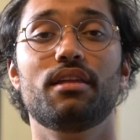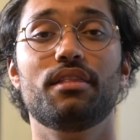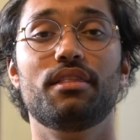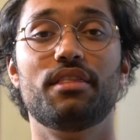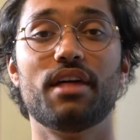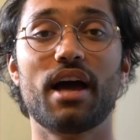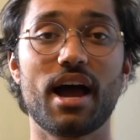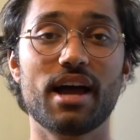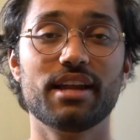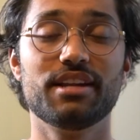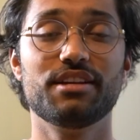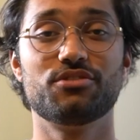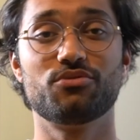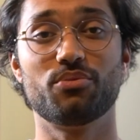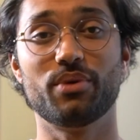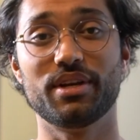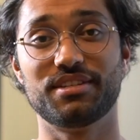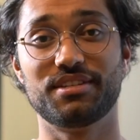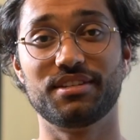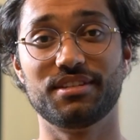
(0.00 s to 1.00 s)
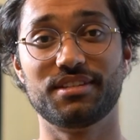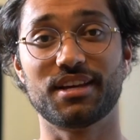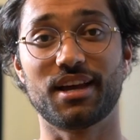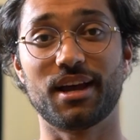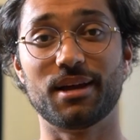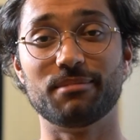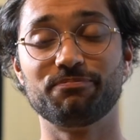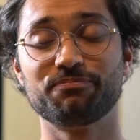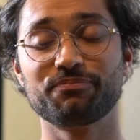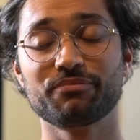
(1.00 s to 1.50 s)
That is wasted
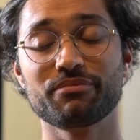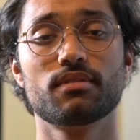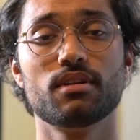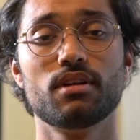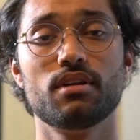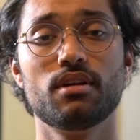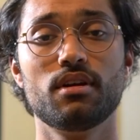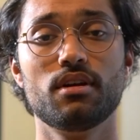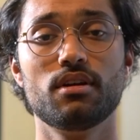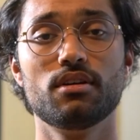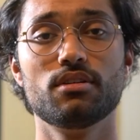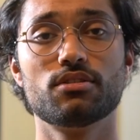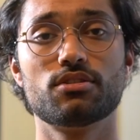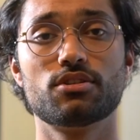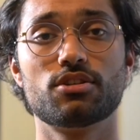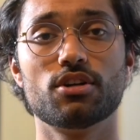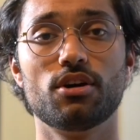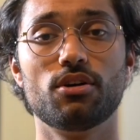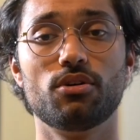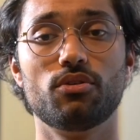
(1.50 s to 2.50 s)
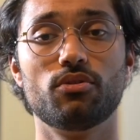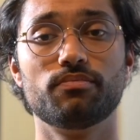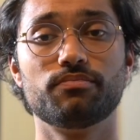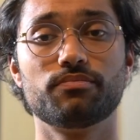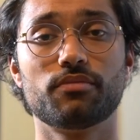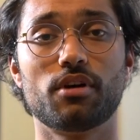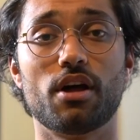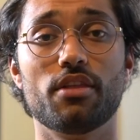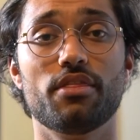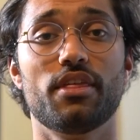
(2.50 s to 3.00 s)
time. So
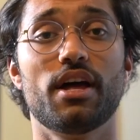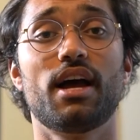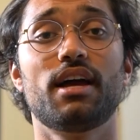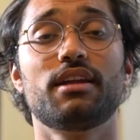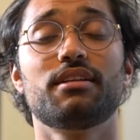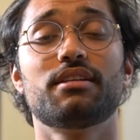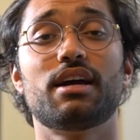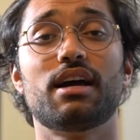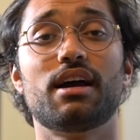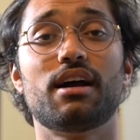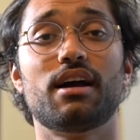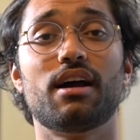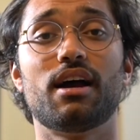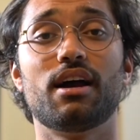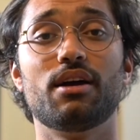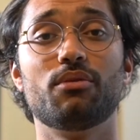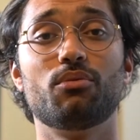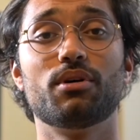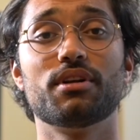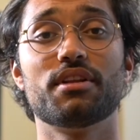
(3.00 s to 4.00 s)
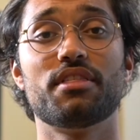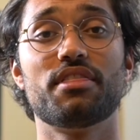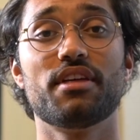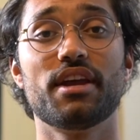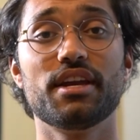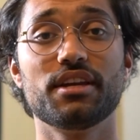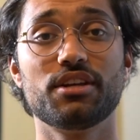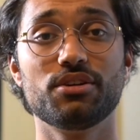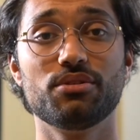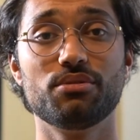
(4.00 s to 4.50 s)
on that, I want to
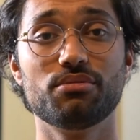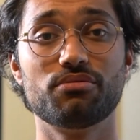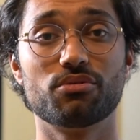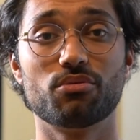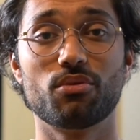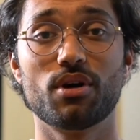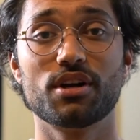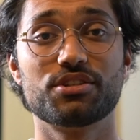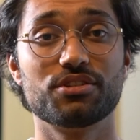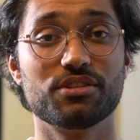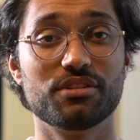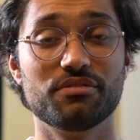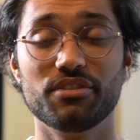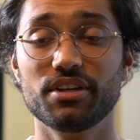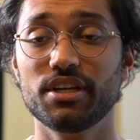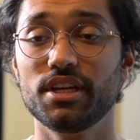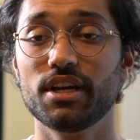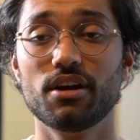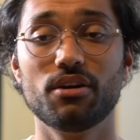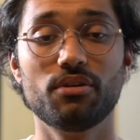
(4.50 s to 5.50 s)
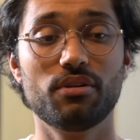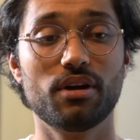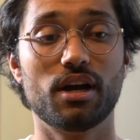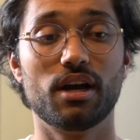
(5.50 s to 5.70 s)
thank you for watching the video.